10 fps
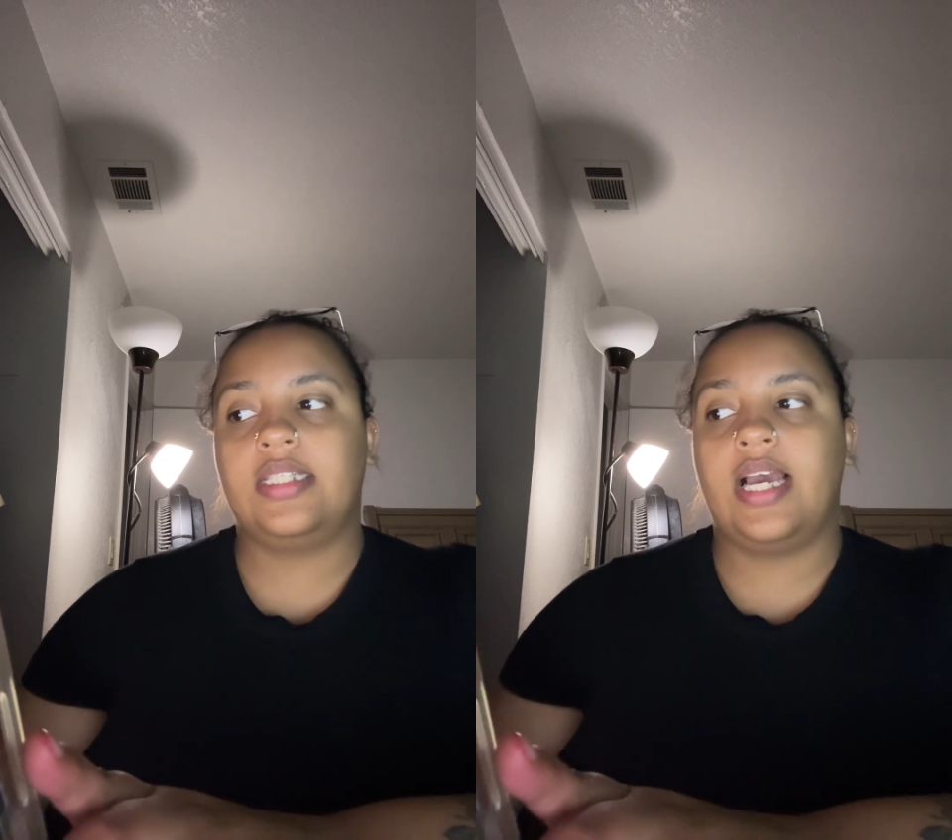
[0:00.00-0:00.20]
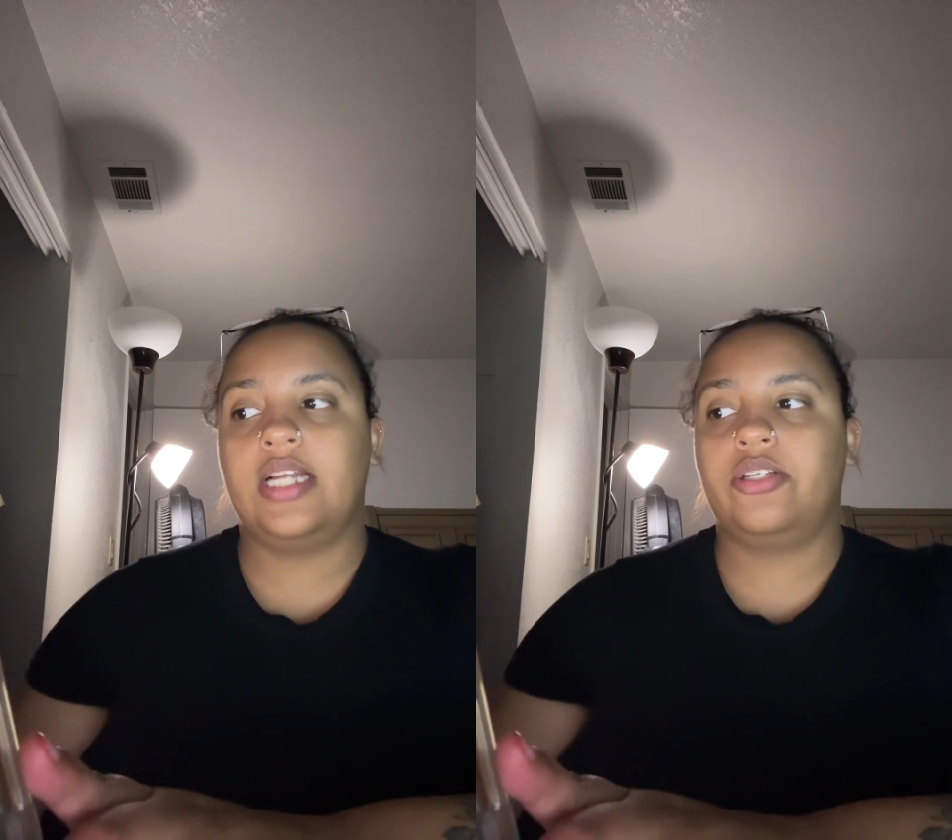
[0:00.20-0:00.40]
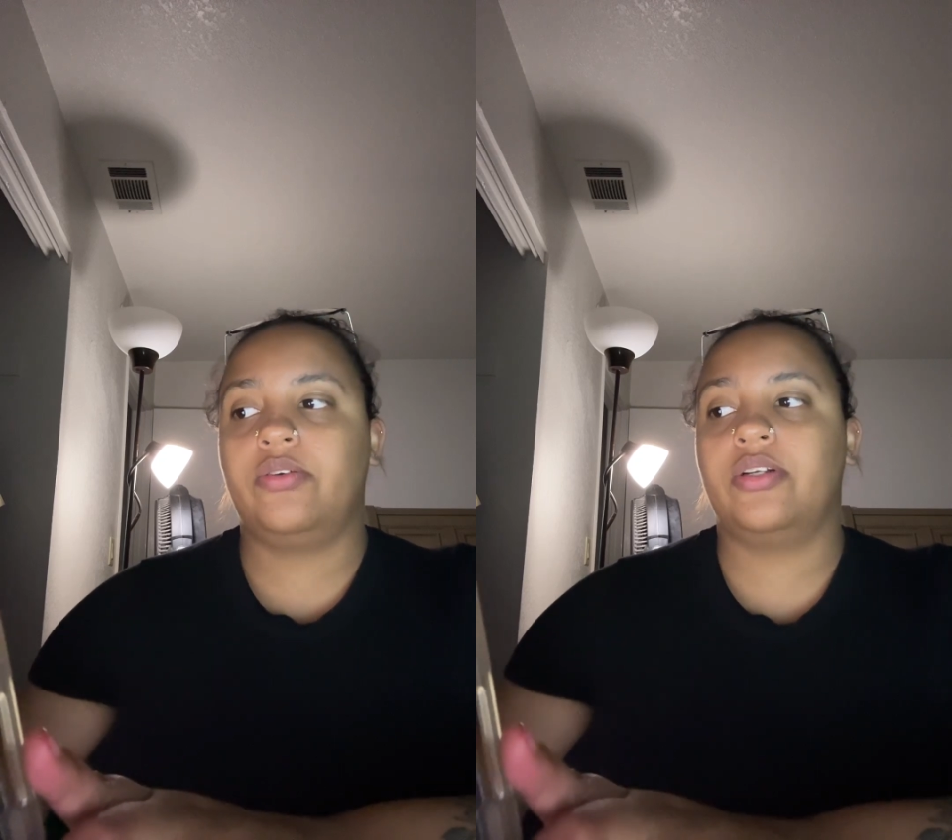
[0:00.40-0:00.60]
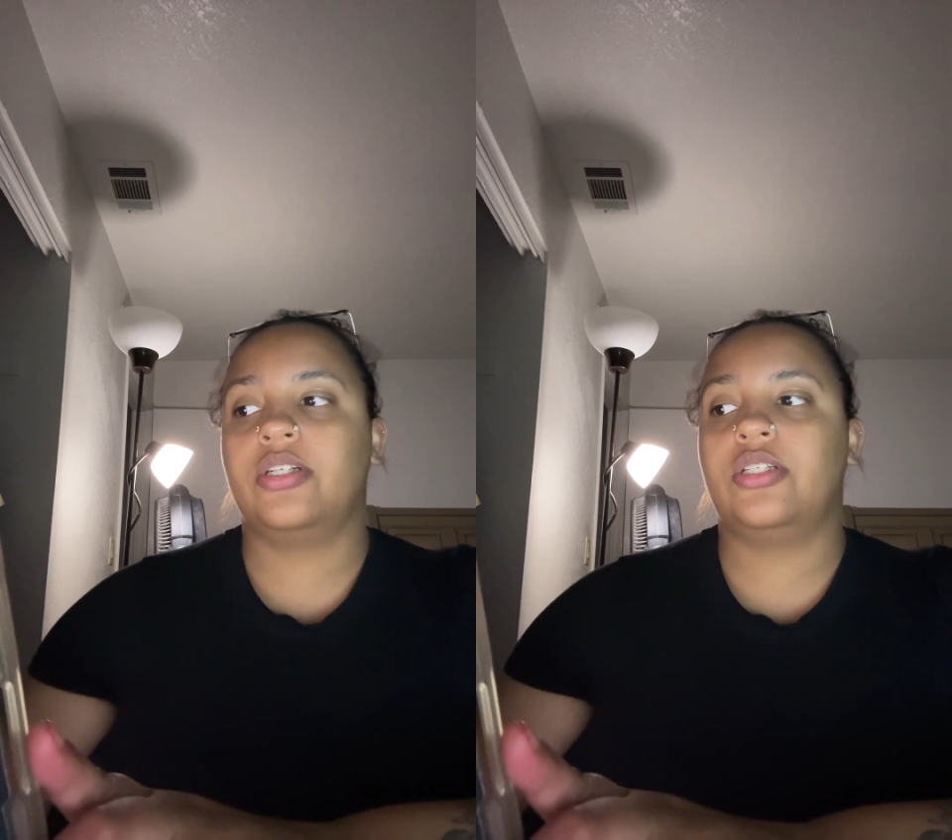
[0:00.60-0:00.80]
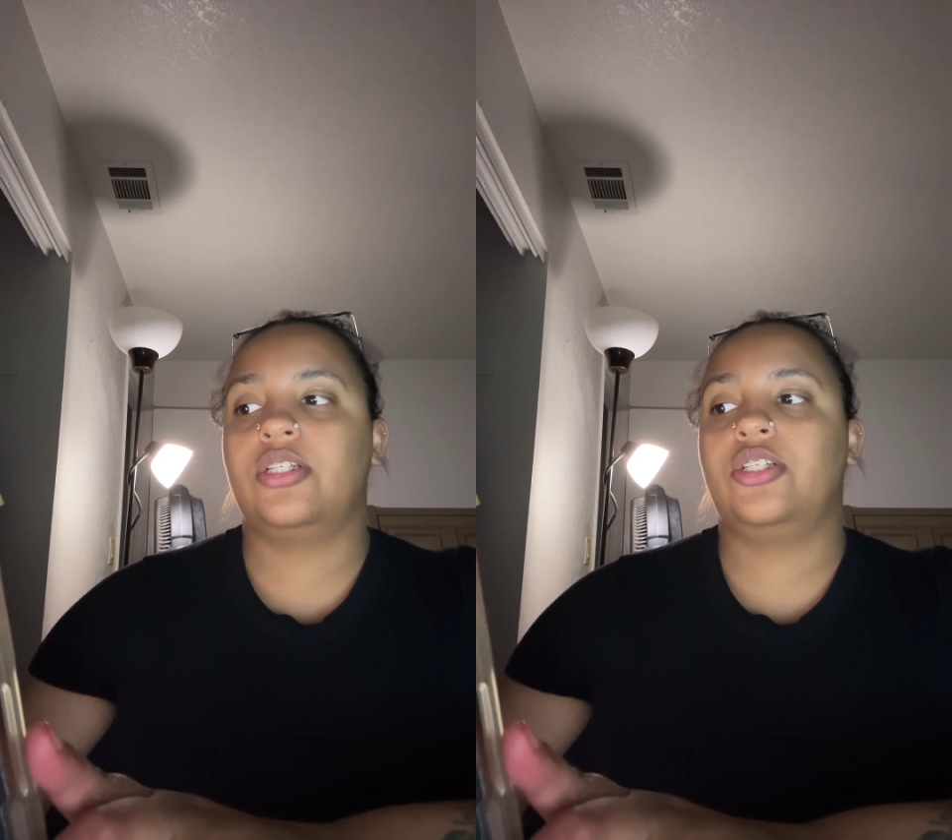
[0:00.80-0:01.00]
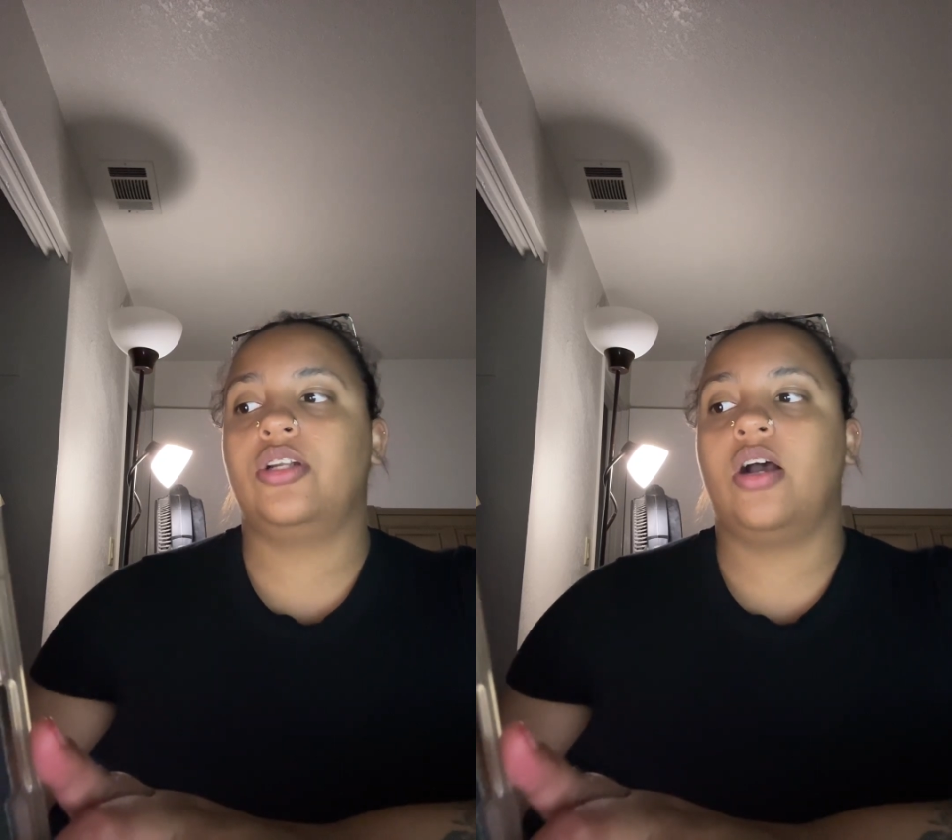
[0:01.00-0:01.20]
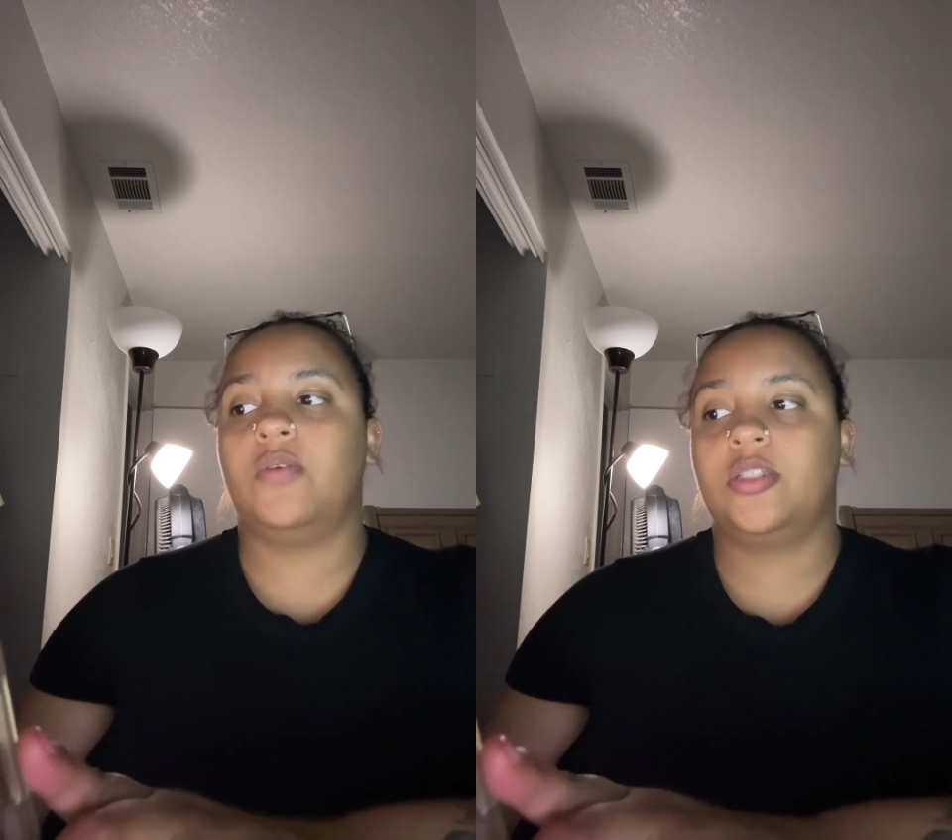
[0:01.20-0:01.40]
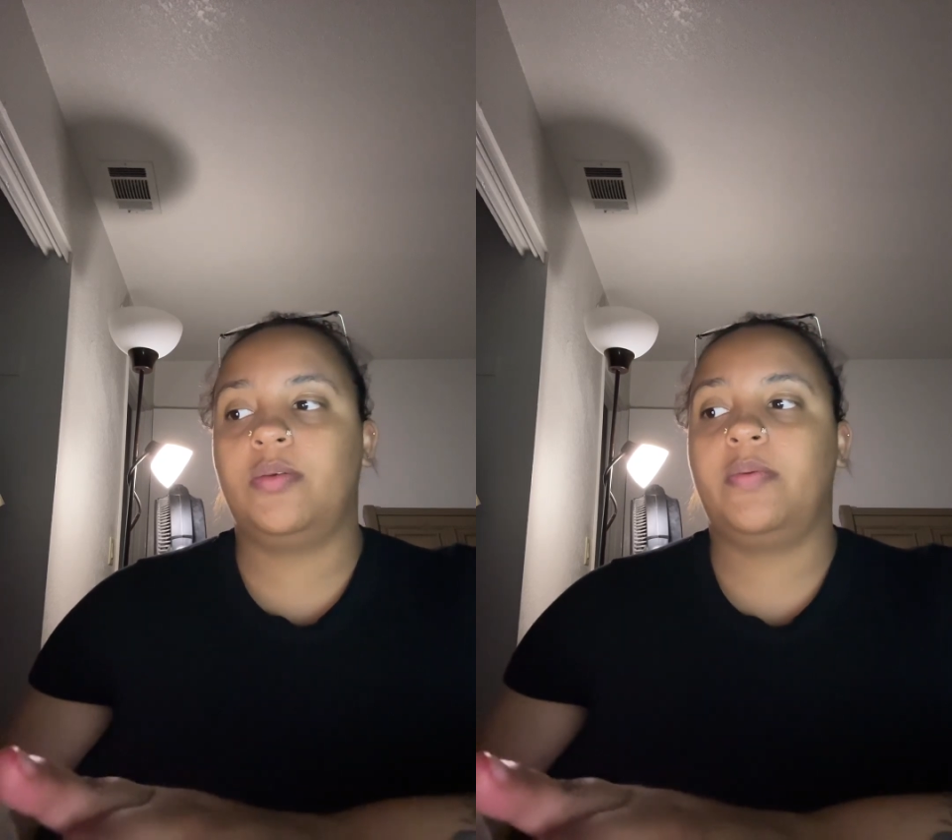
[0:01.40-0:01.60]
that tutors should
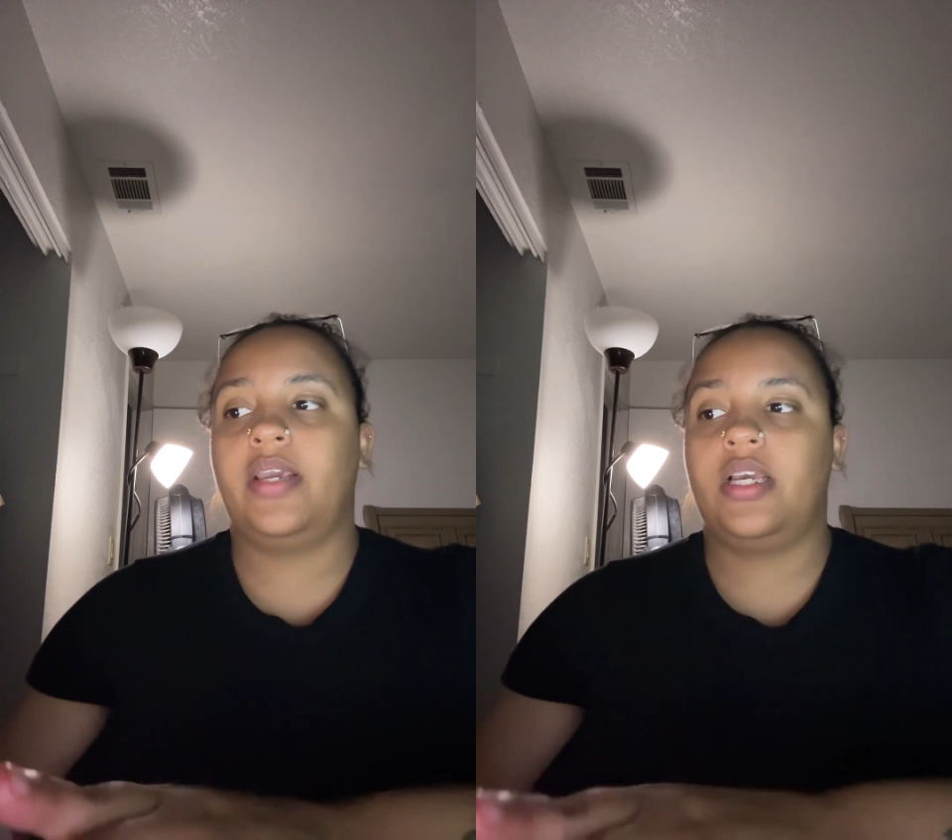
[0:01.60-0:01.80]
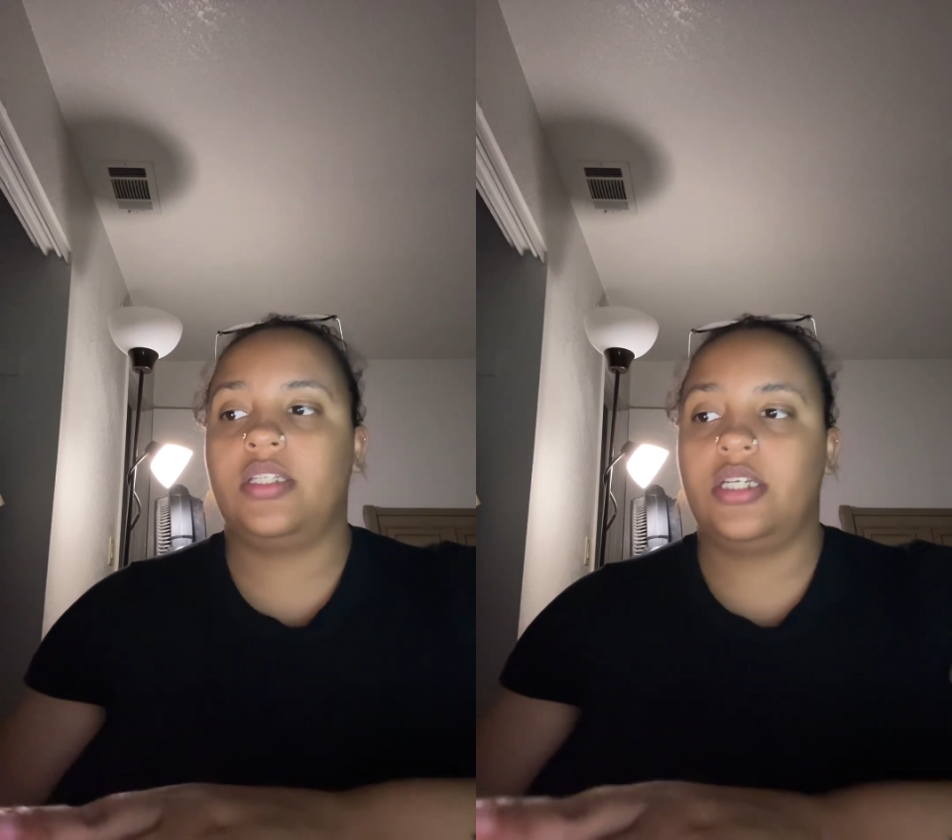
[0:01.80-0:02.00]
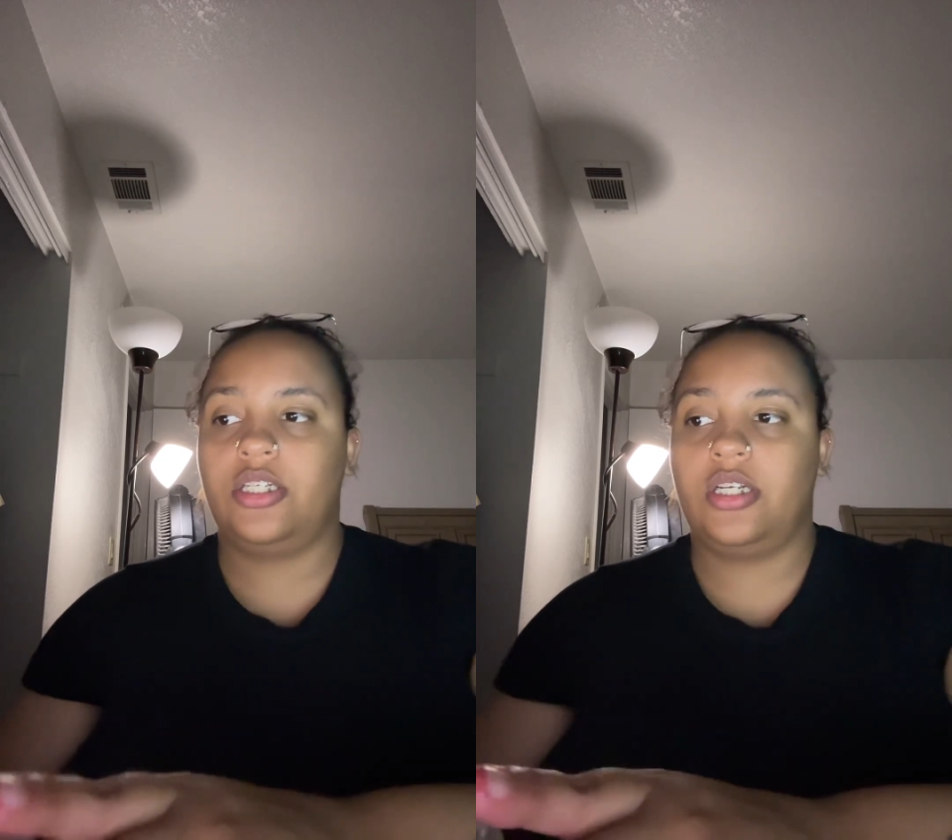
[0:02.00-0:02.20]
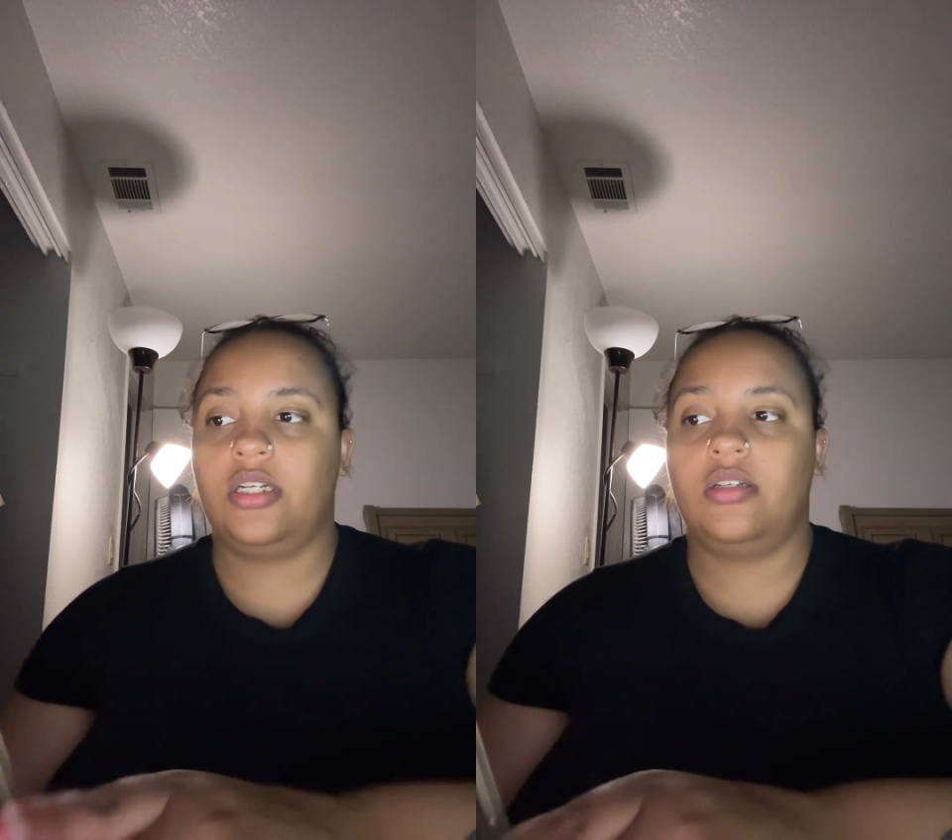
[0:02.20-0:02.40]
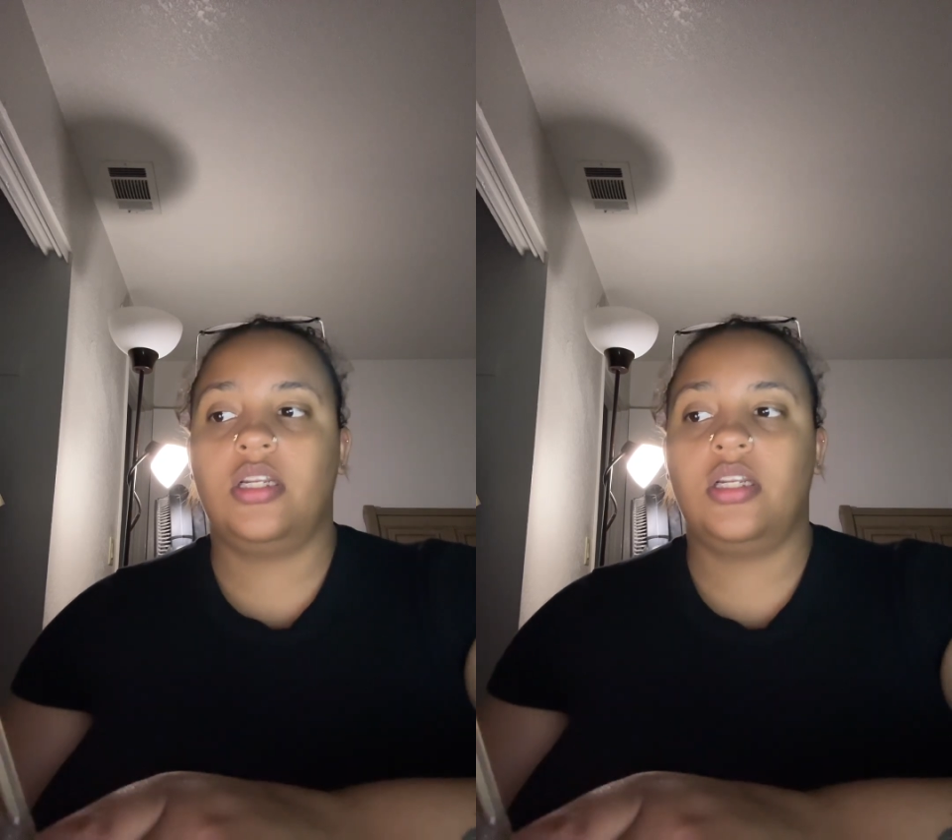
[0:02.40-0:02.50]
always be paying attention,